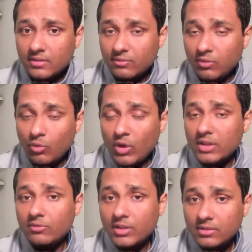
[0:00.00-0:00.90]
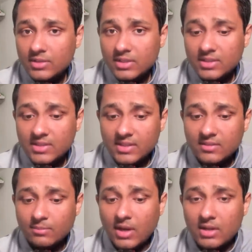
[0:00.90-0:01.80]
for one week till
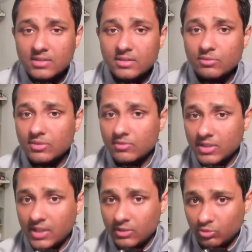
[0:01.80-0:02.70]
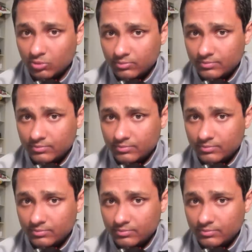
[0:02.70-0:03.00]
6th March, it was with Ketu.